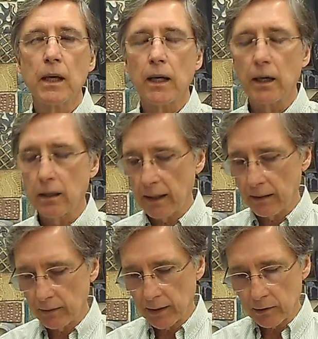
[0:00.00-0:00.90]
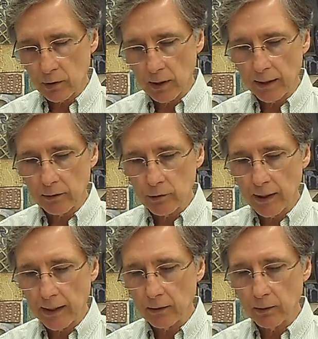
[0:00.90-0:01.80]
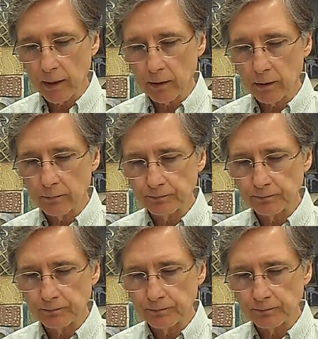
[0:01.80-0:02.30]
having that track record.